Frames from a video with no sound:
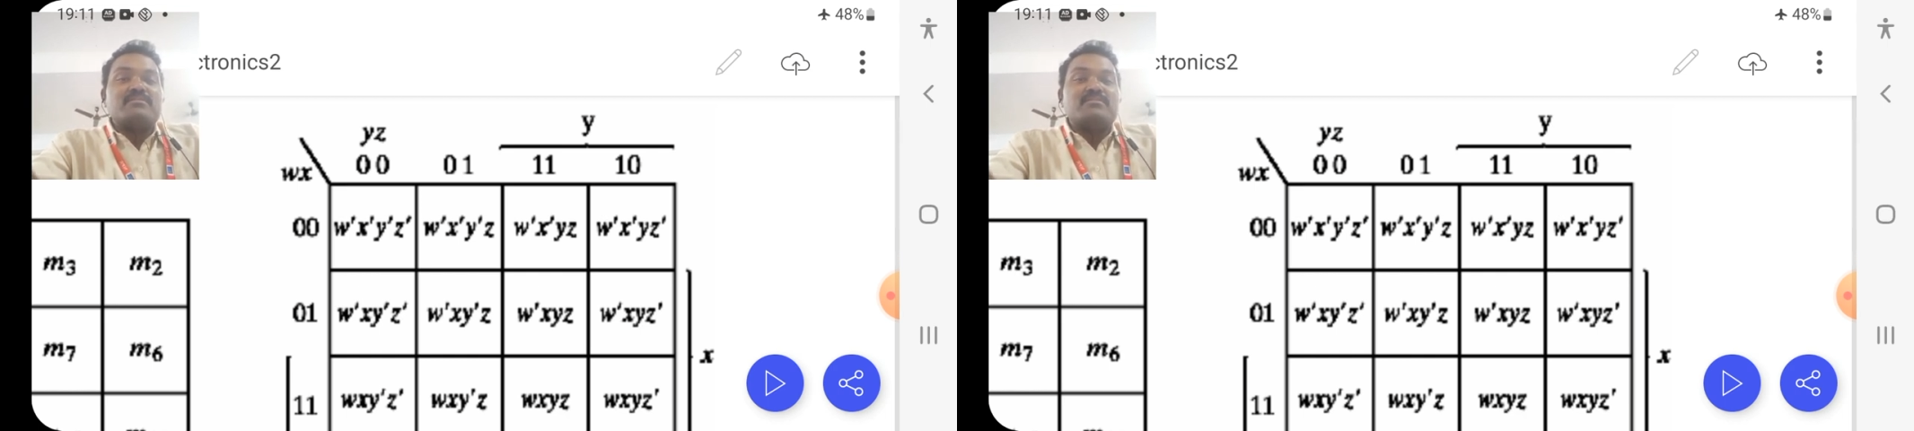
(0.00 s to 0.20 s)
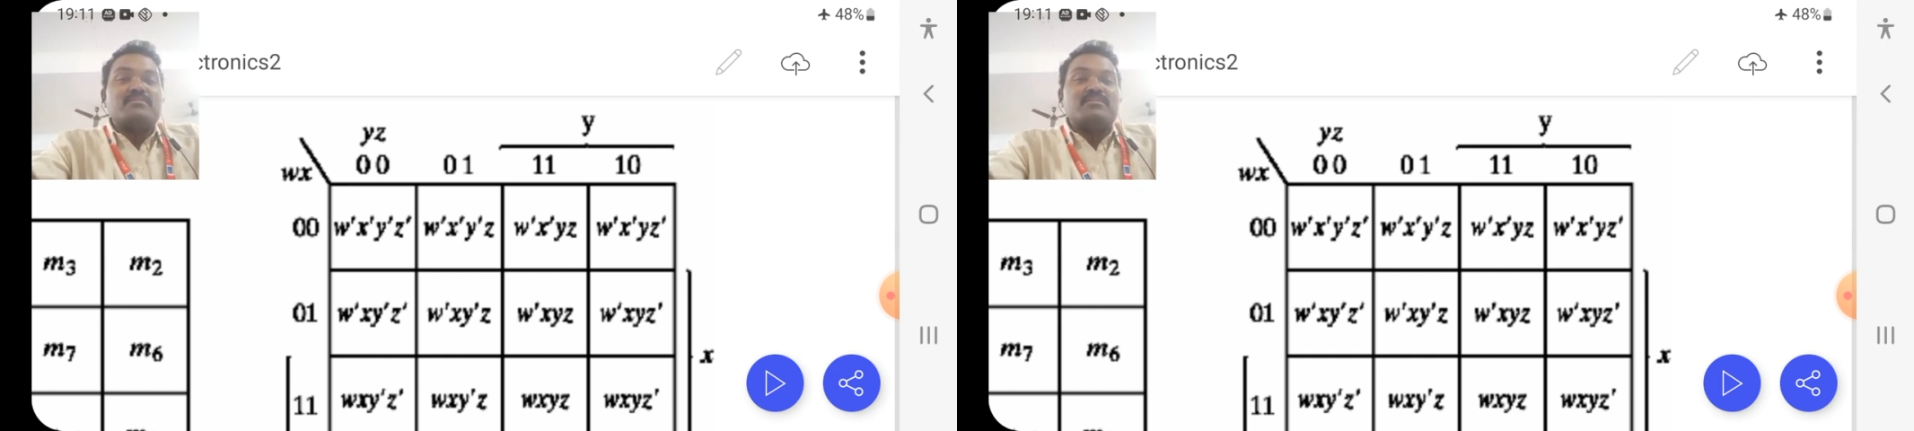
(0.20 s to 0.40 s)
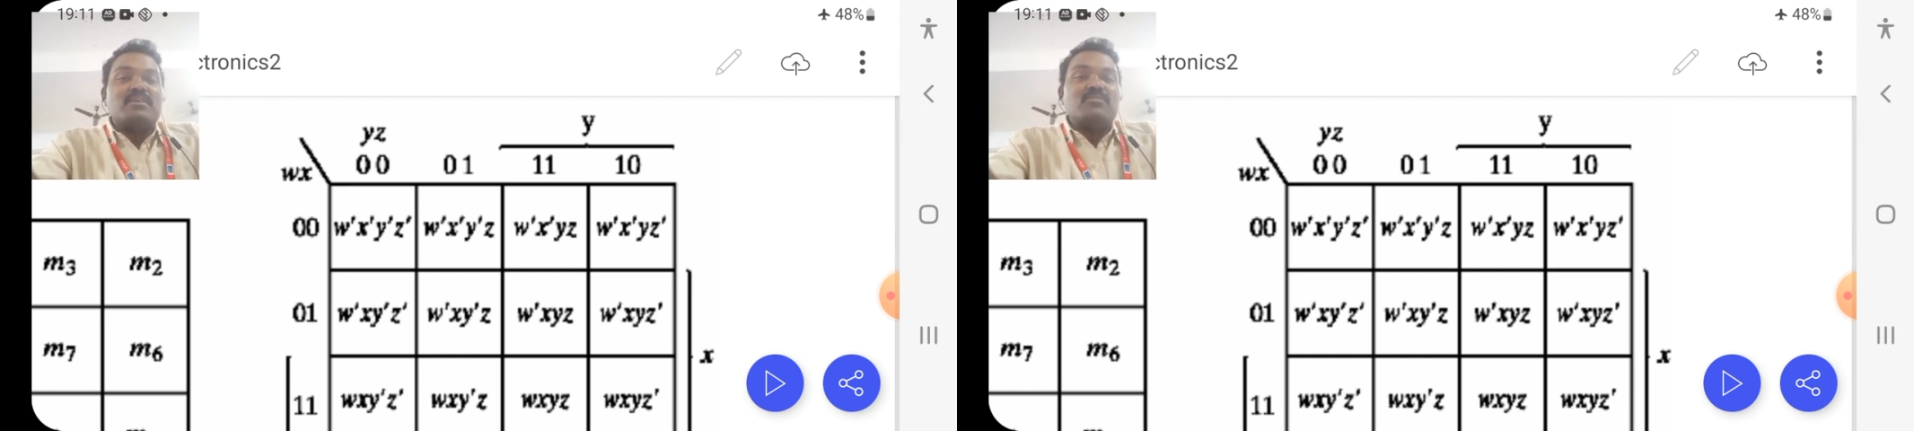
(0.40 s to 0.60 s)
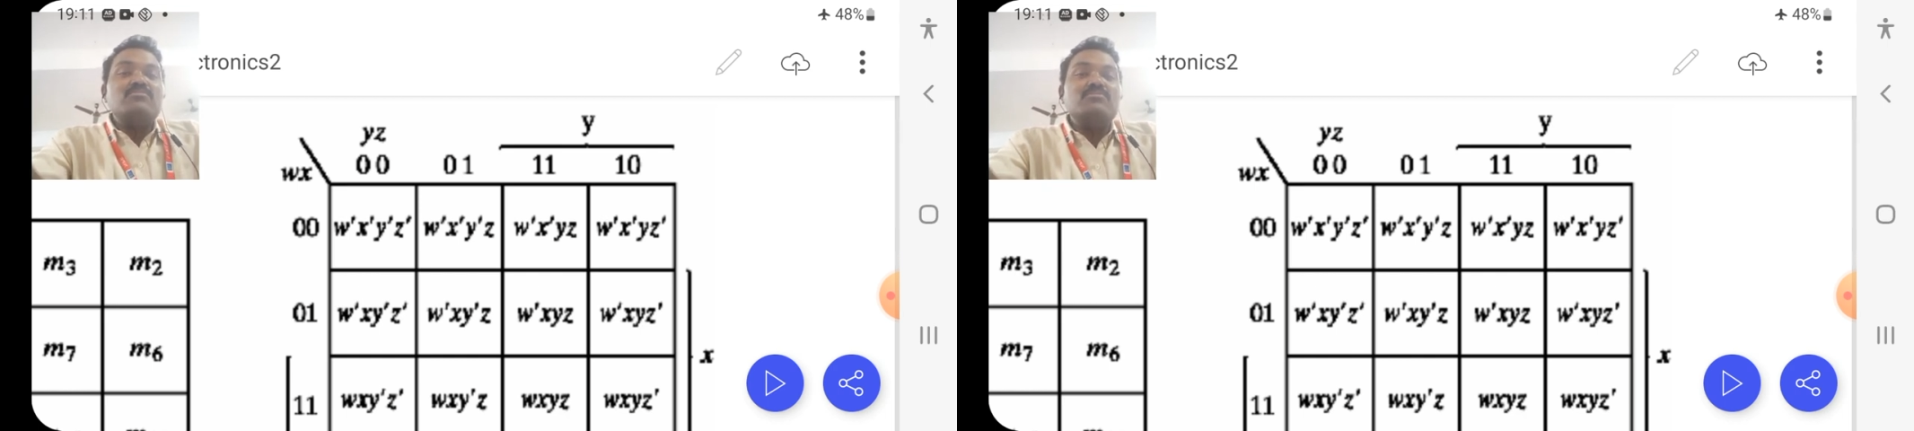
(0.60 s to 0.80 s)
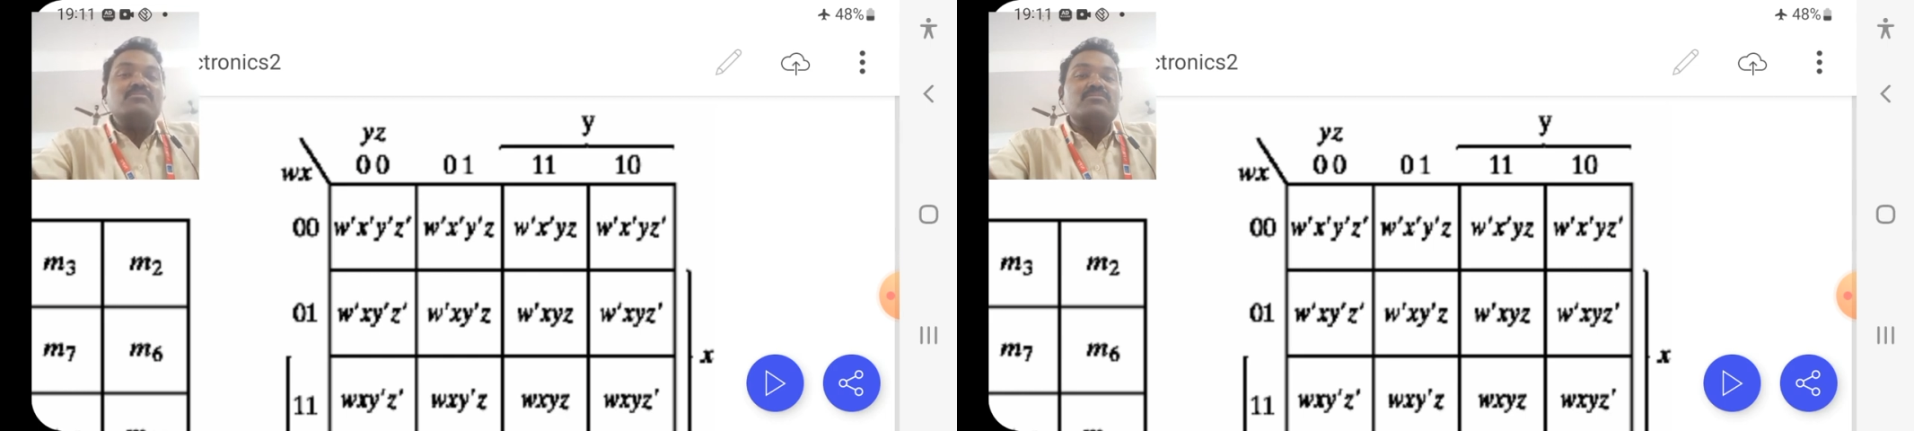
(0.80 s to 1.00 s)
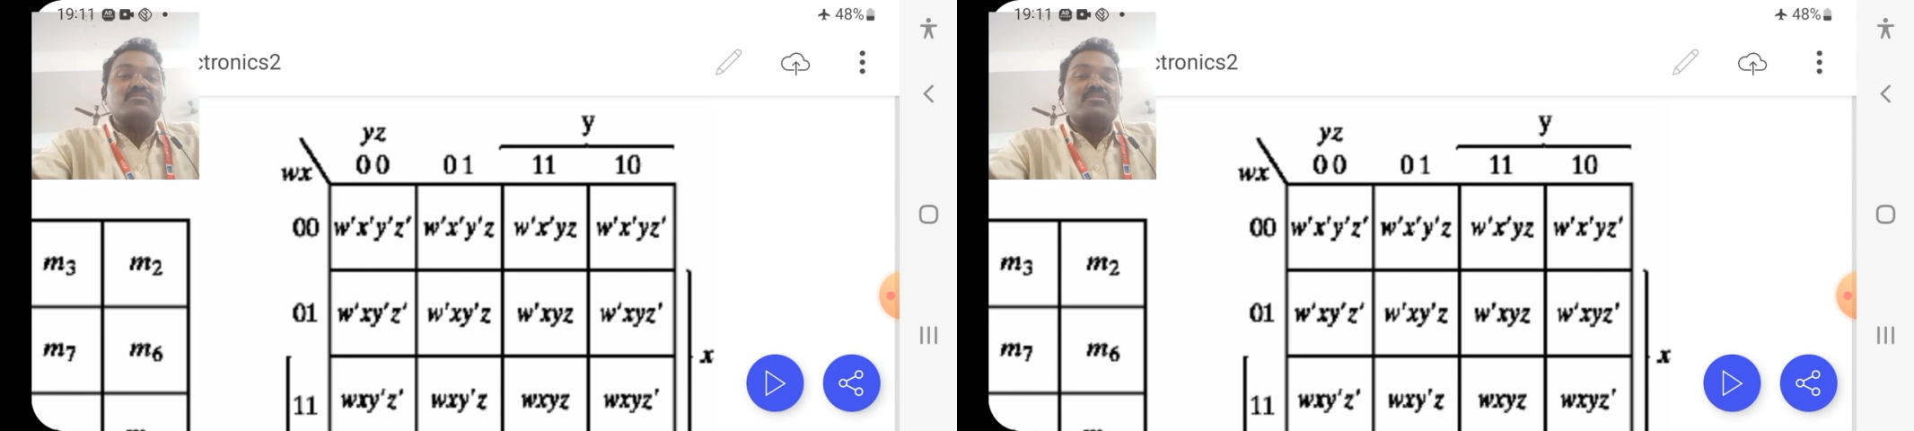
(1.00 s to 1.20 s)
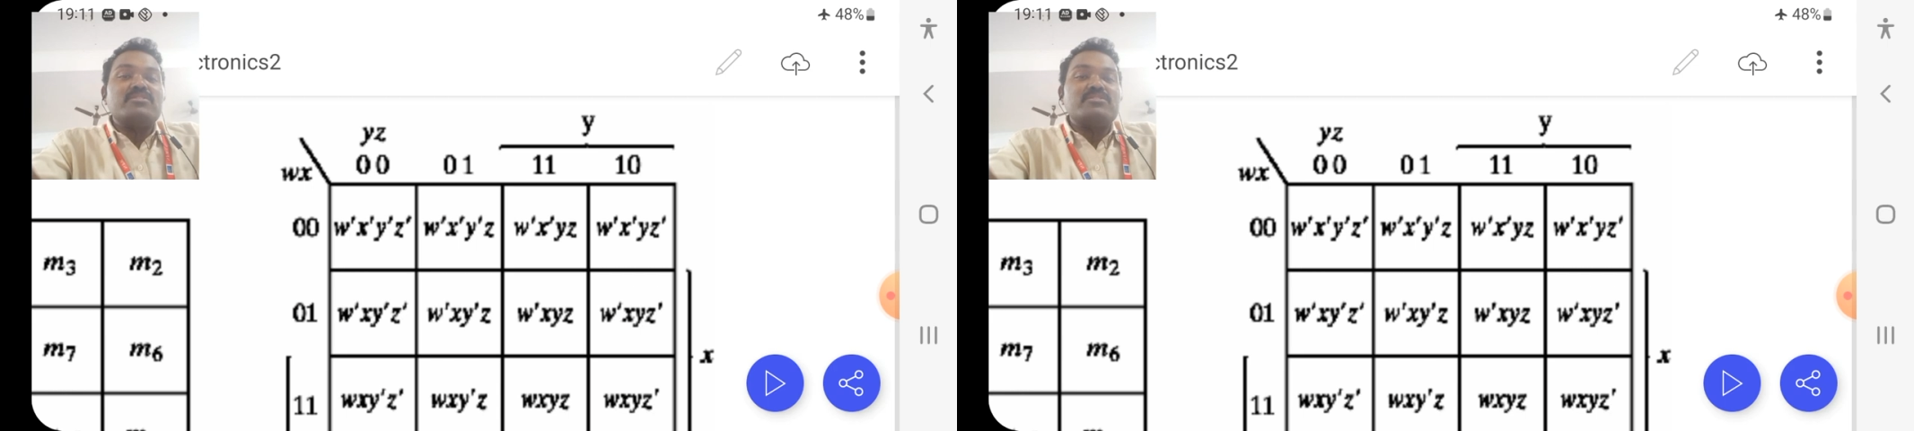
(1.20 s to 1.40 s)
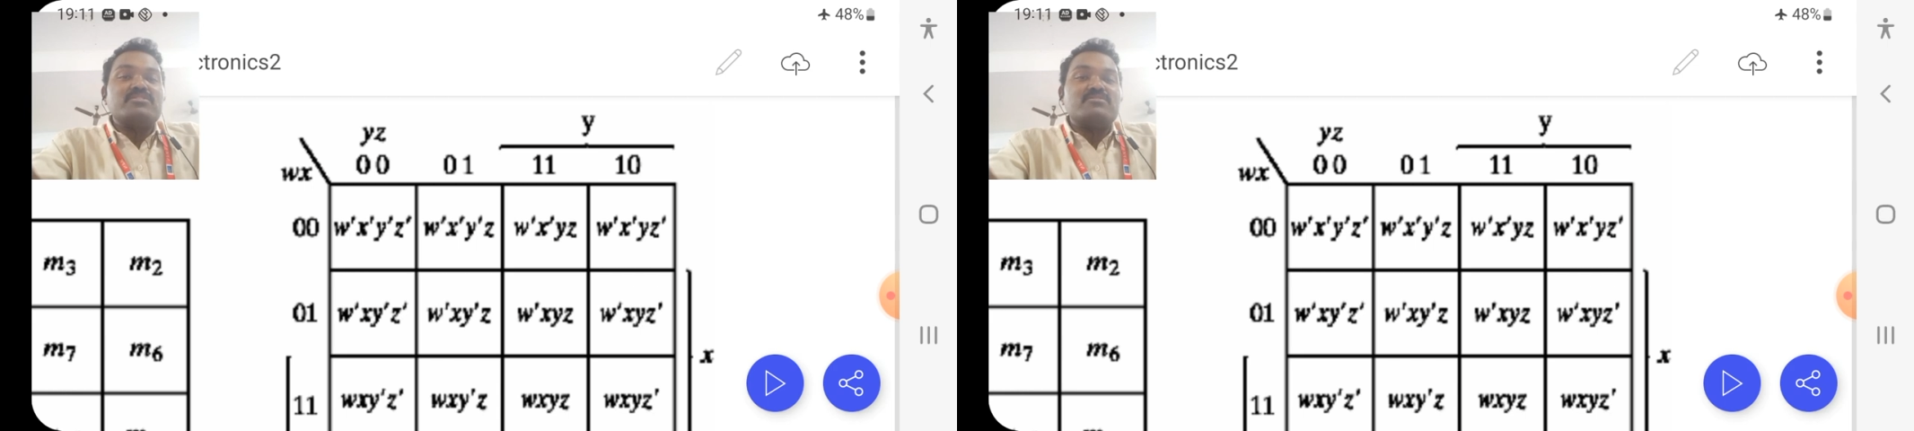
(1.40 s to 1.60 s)
Now going
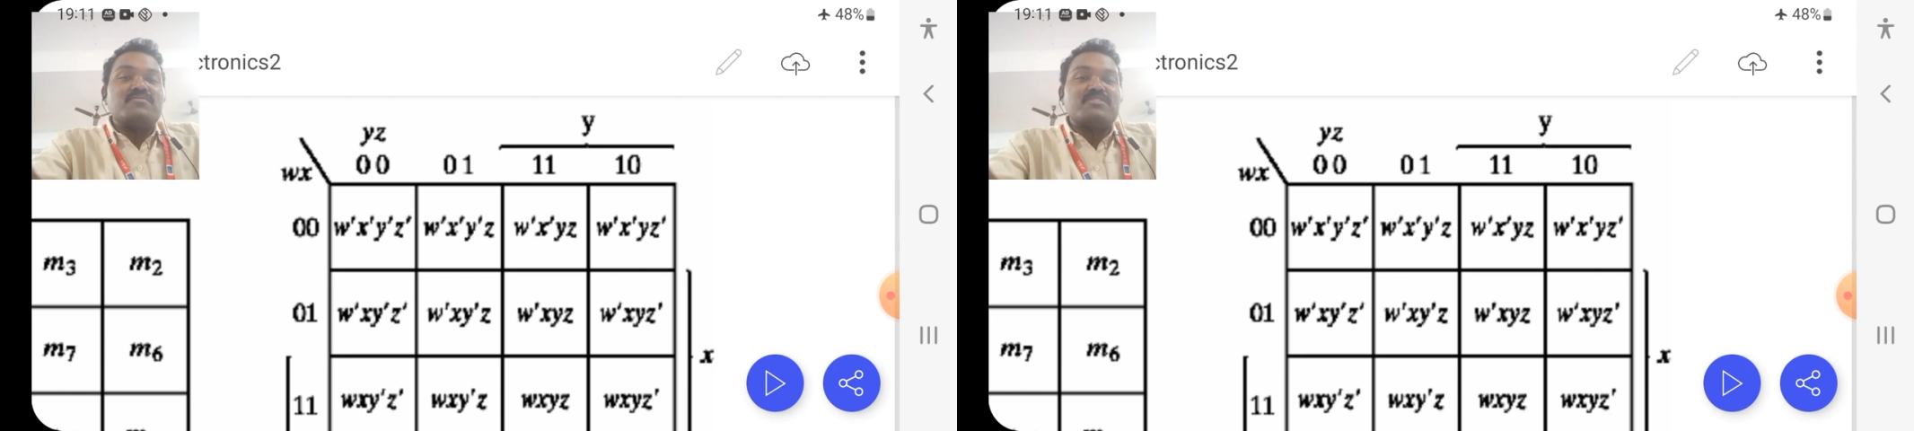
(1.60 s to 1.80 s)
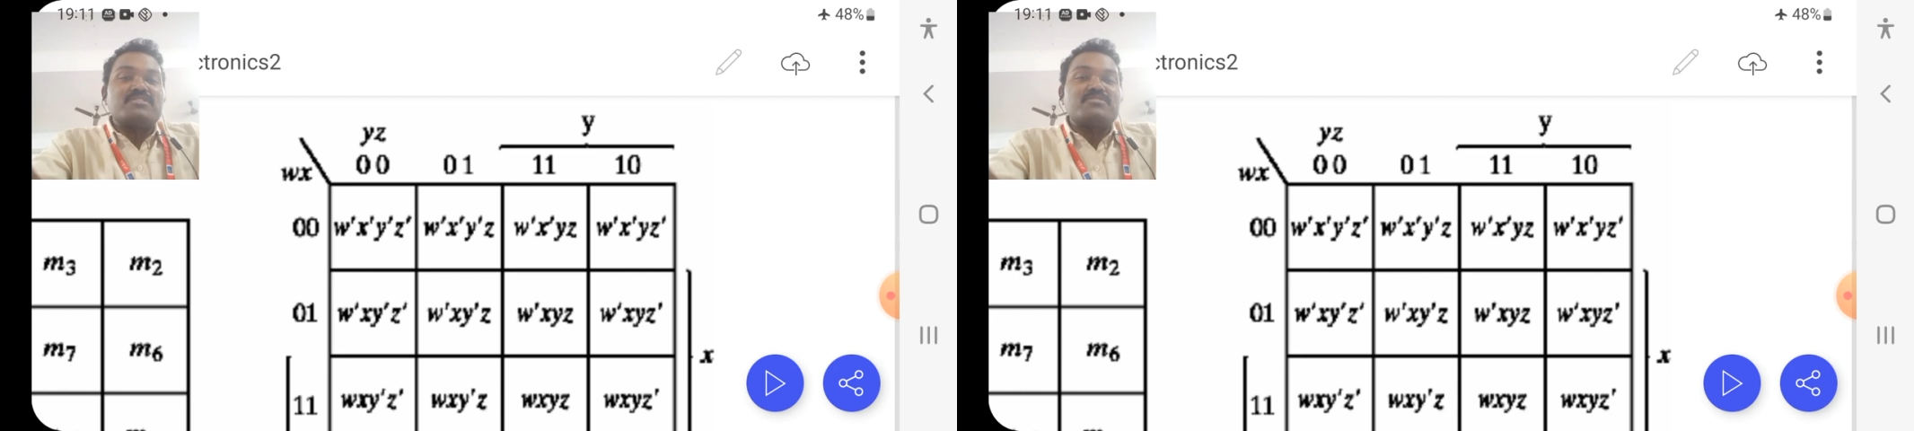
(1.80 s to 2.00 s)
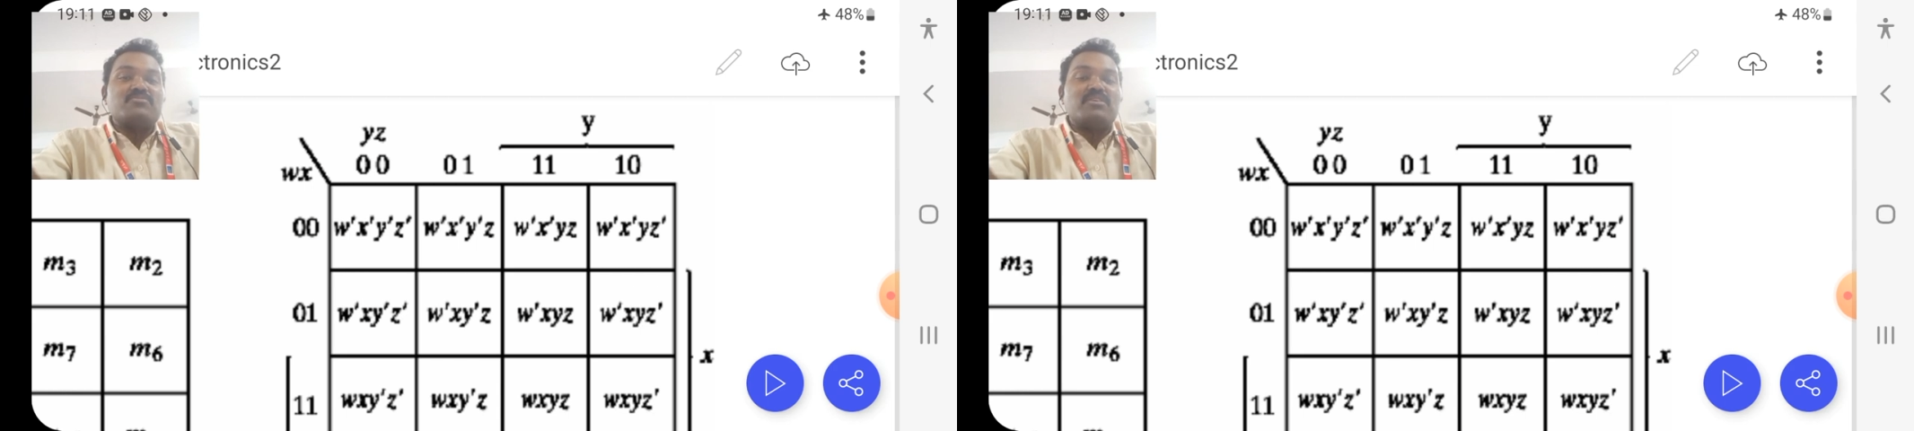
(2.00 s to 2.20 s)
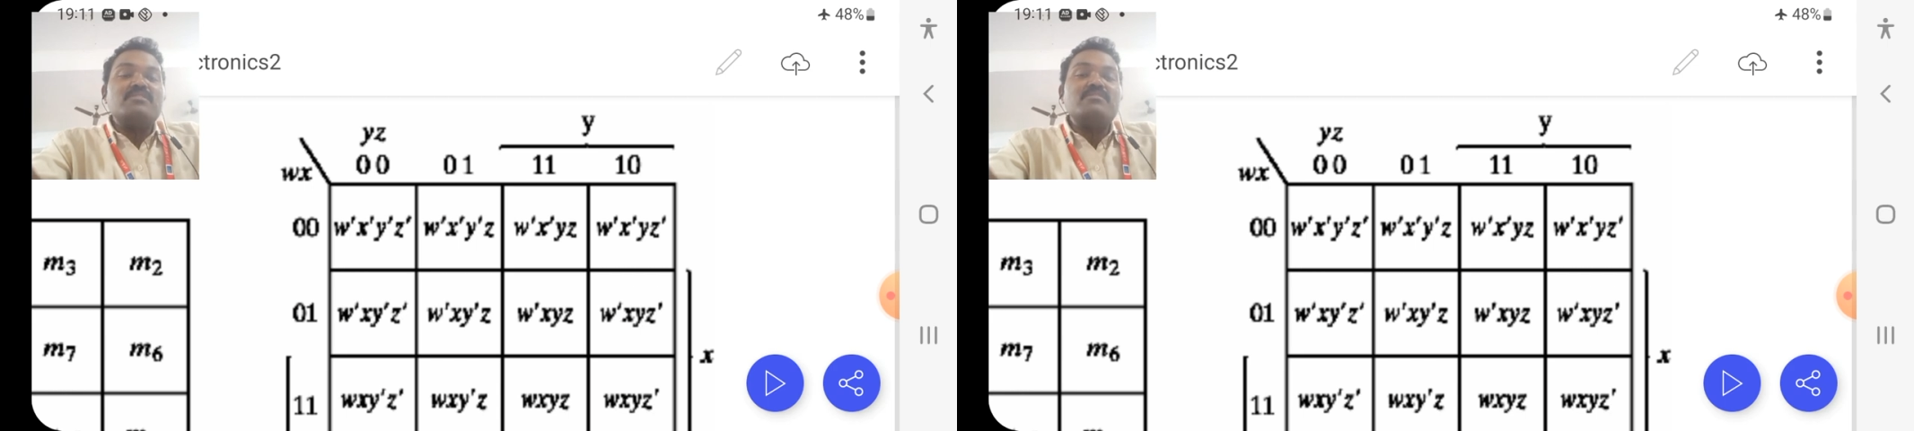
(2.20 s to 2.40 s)
to first one,